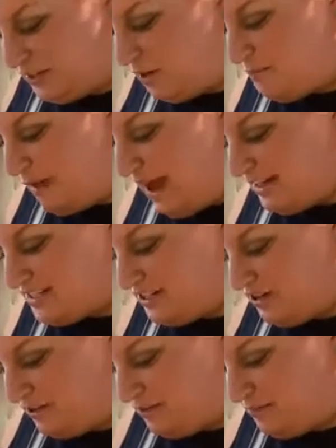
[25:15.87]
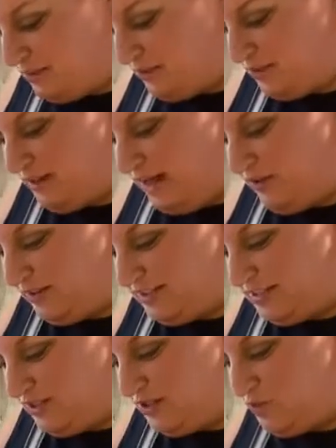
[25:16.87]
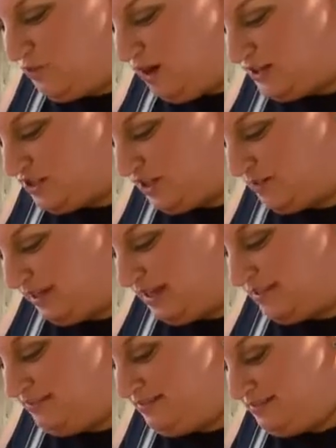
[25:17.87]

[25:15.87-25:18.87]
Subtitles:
go back to your computer now and continue watching me.